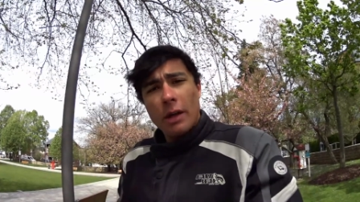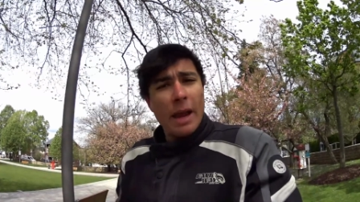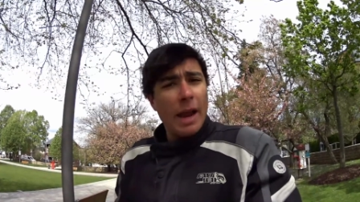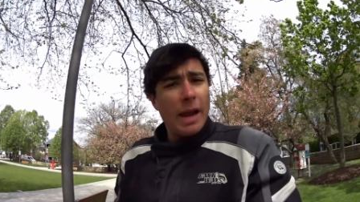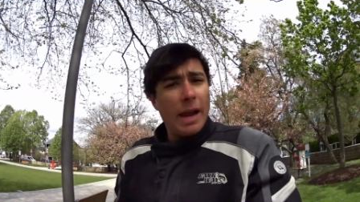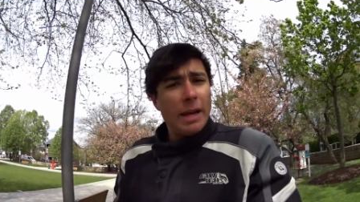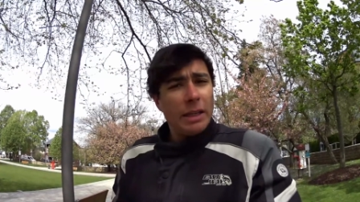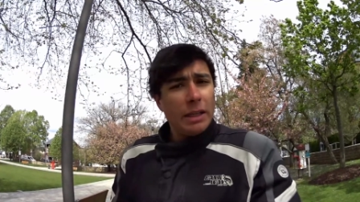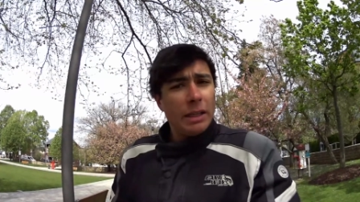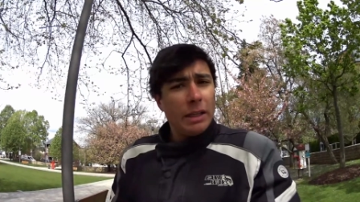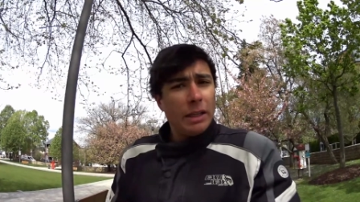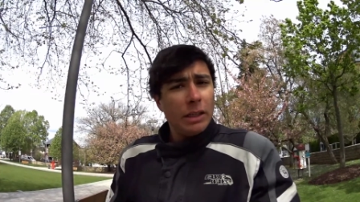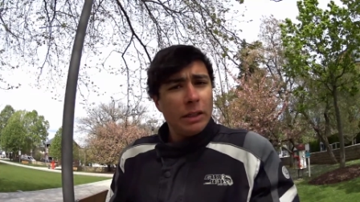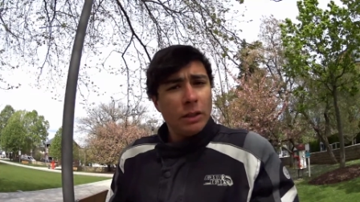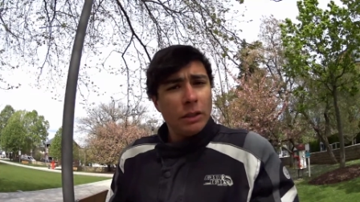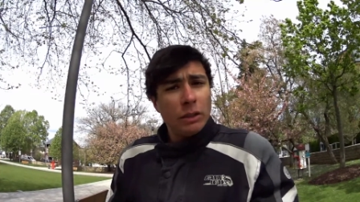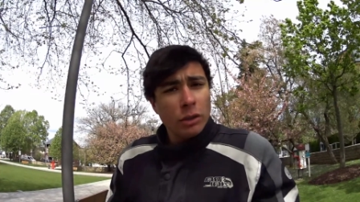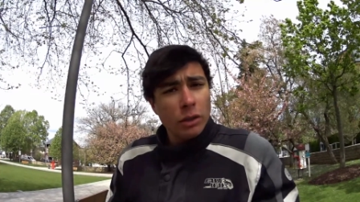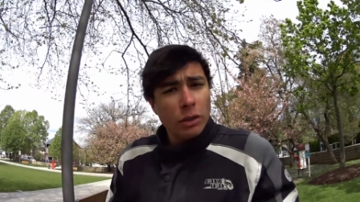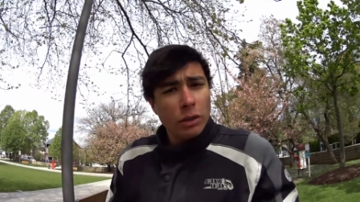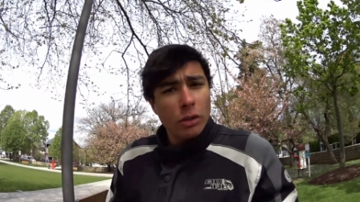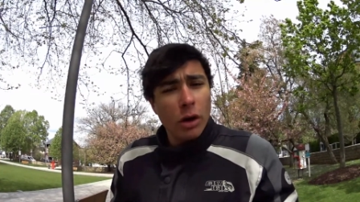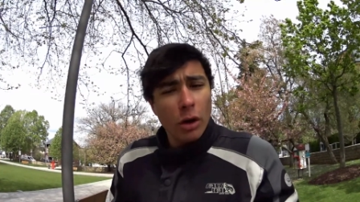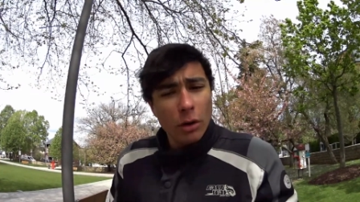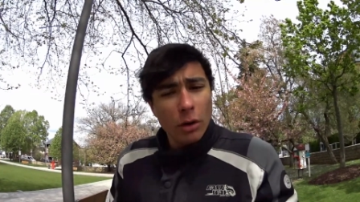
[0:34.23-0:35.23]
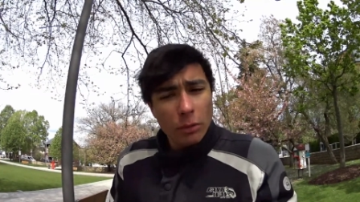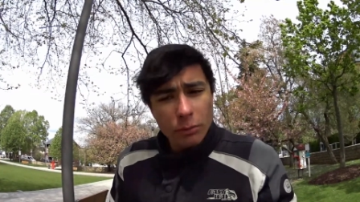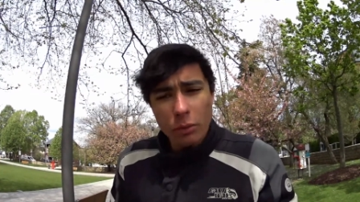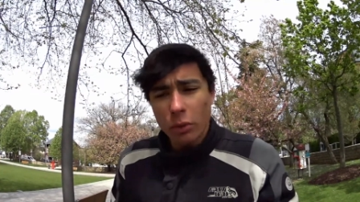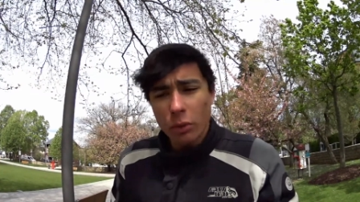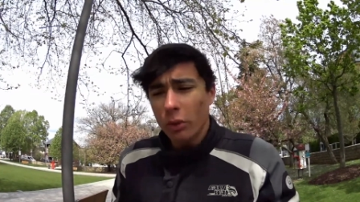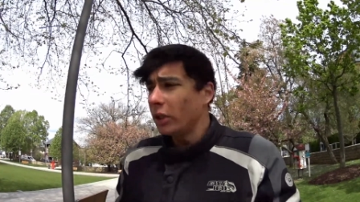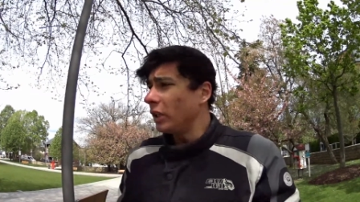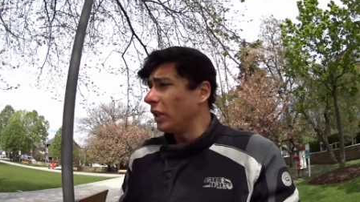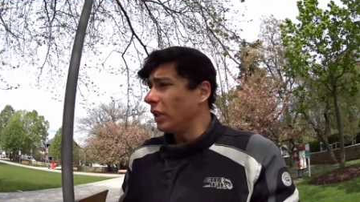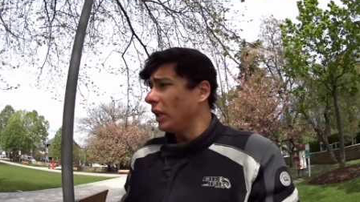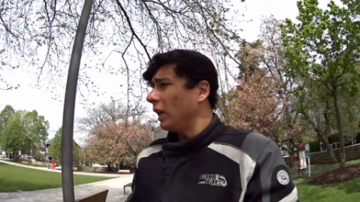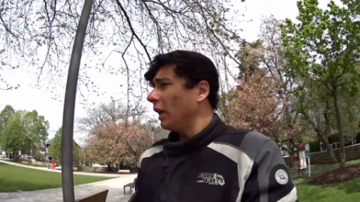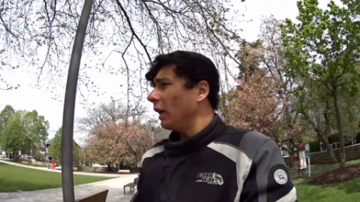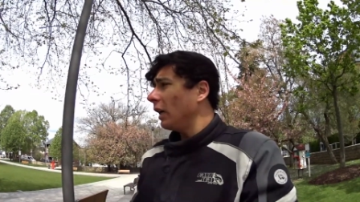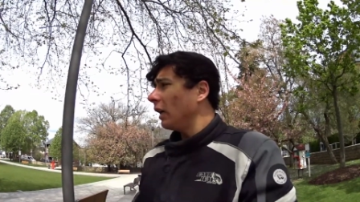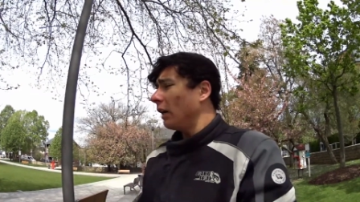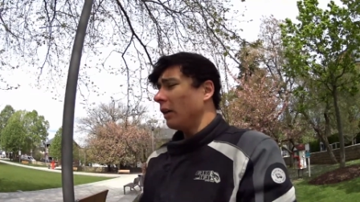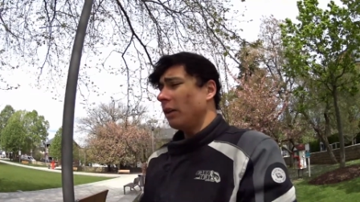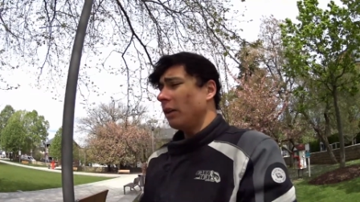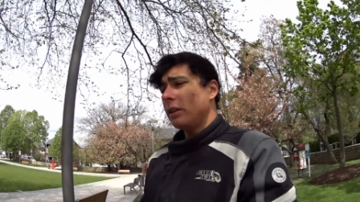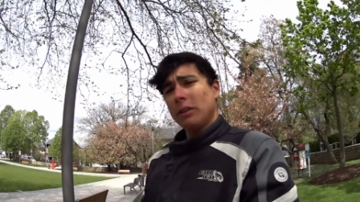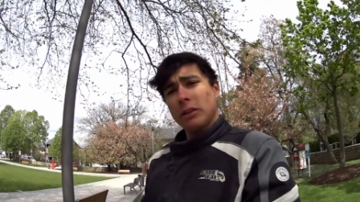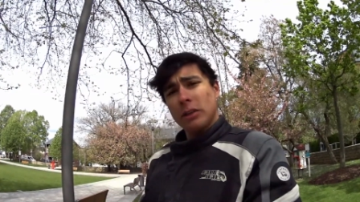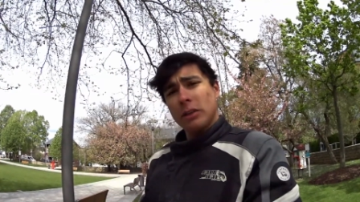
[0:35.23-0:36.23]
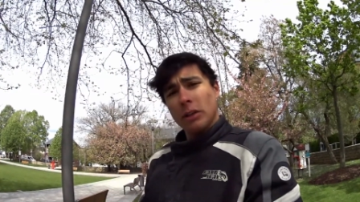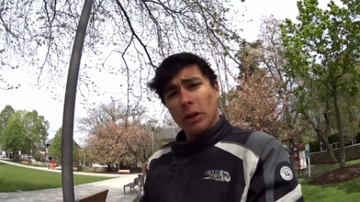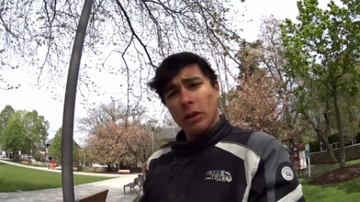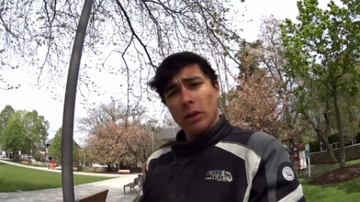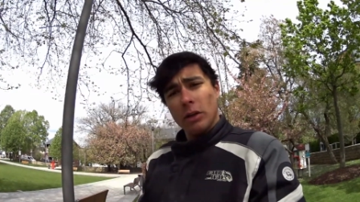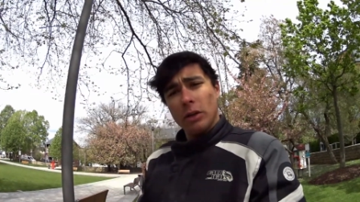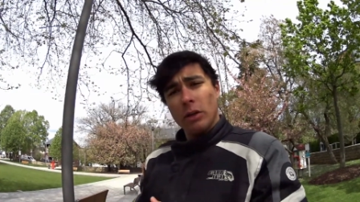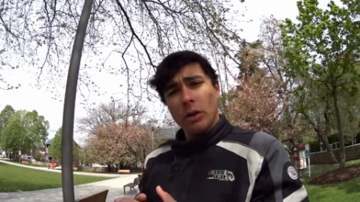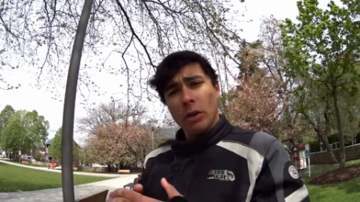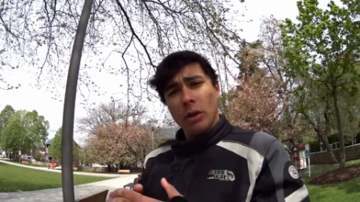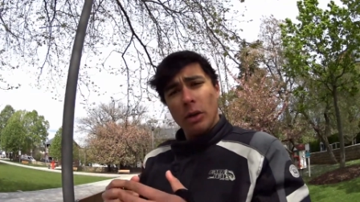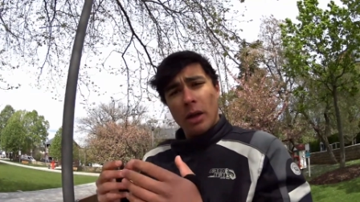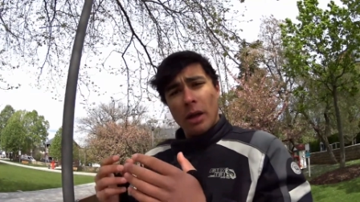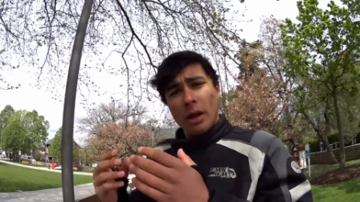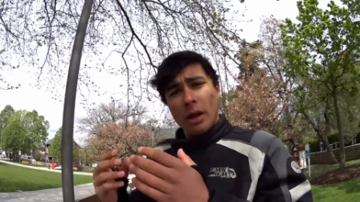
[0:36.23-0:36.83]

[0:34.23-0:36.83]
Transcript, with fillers: any new employee? So